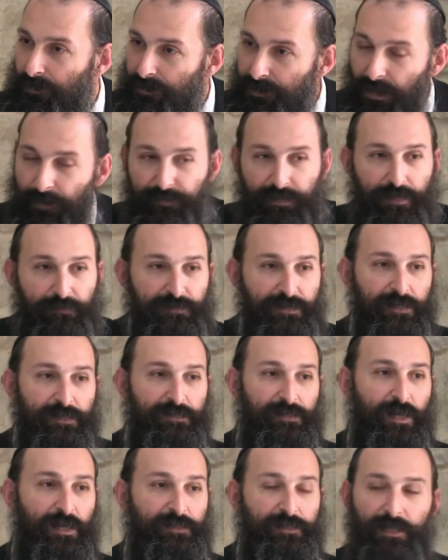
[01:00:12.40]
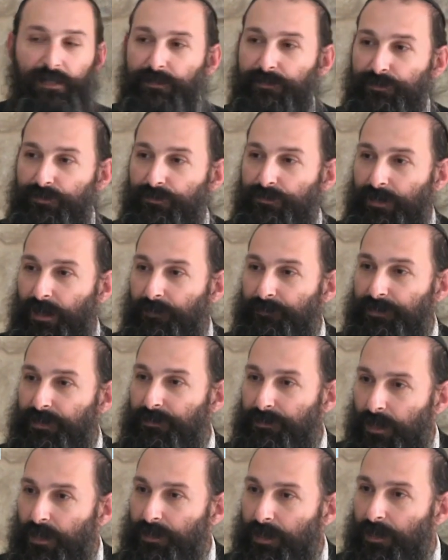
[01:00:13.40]
Sometimes the Yetzer Hara tells you, comes
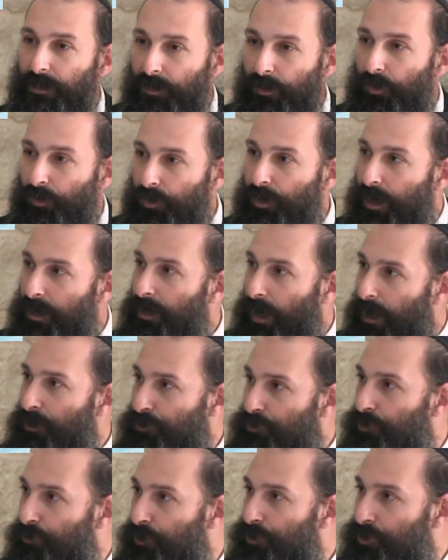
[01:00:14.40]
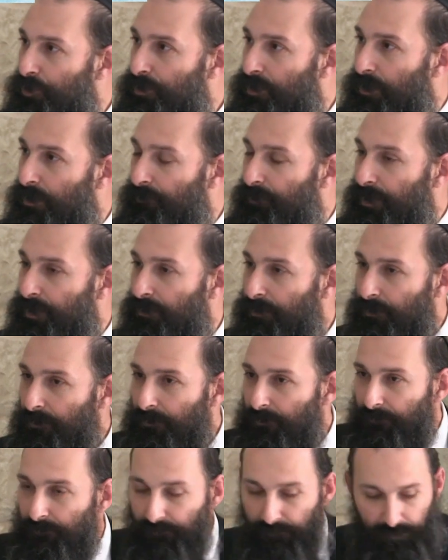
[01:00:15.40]
in, yeah, okay, I'll do what you tell me
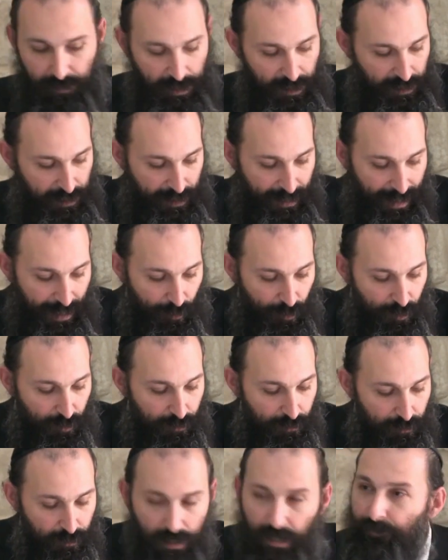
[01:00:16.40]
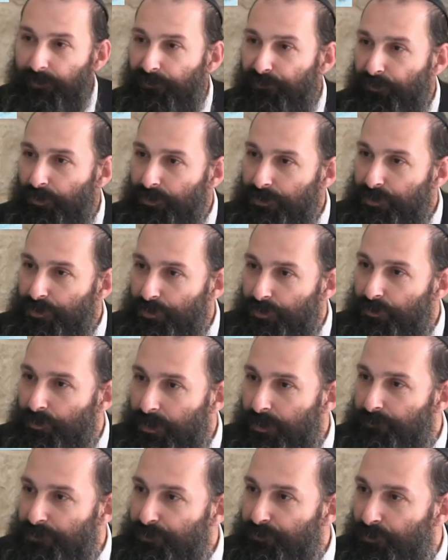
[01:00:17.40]
in an hour. Let me first do
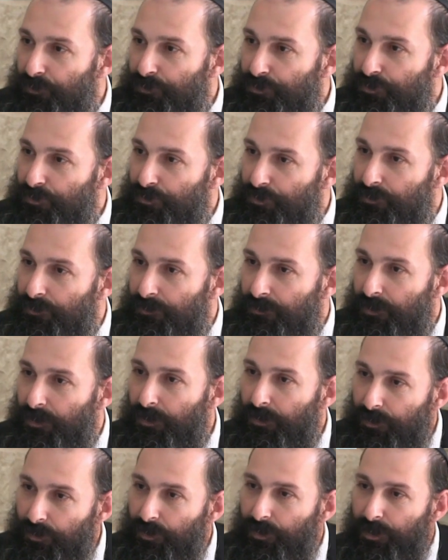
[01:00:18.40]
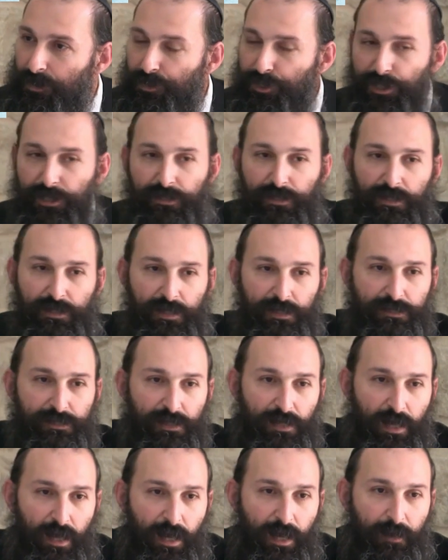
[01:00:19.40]
what I'm supposed to do. You can cheat the
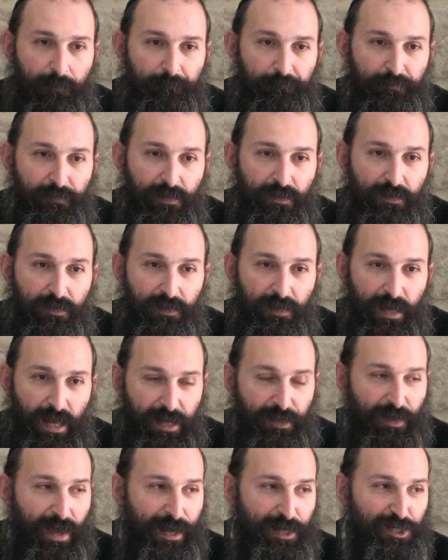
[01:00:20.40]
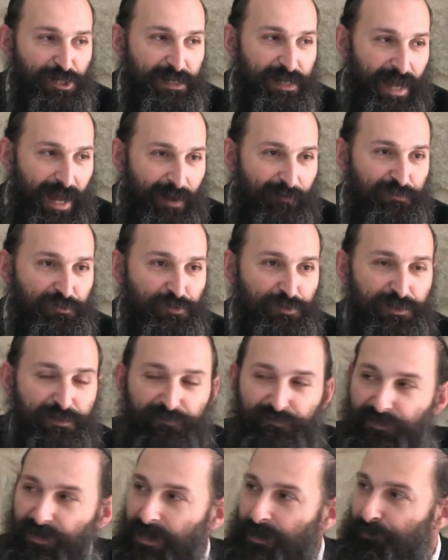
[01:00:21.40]
Yetzer Hara. And you actually have to
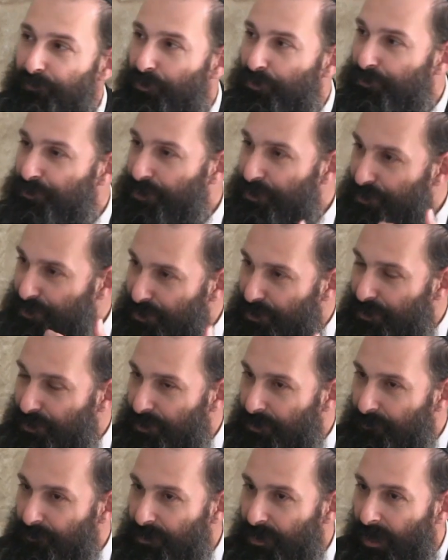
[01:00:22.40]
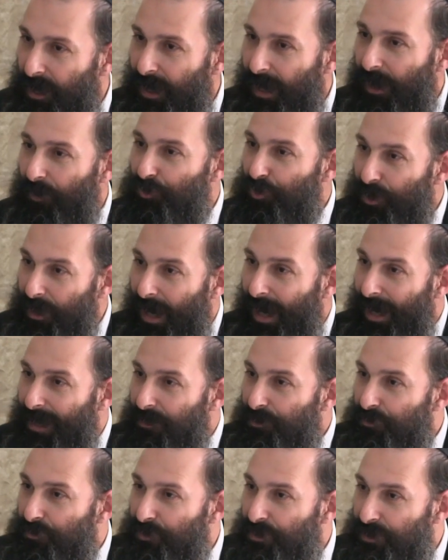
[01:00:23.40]
develop all these systems, how you're
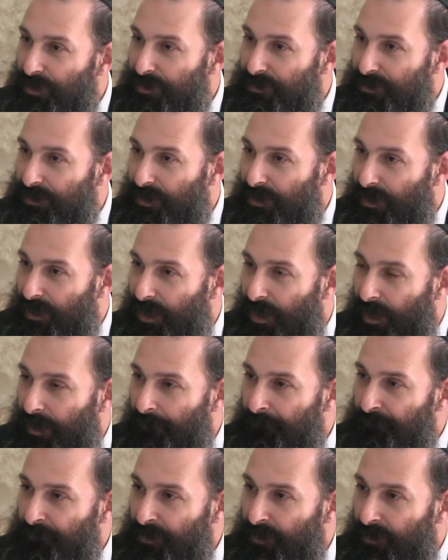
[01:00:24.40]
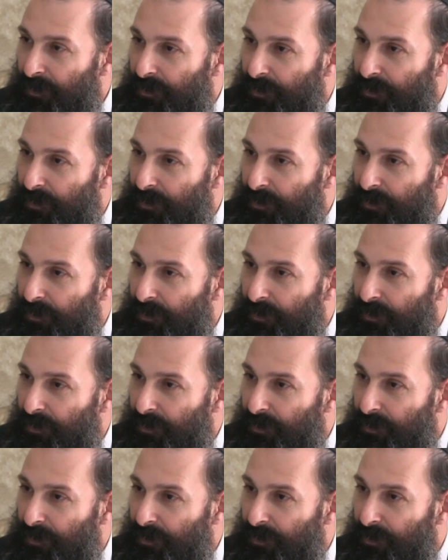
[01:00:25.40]
lying to the Yetzer Hara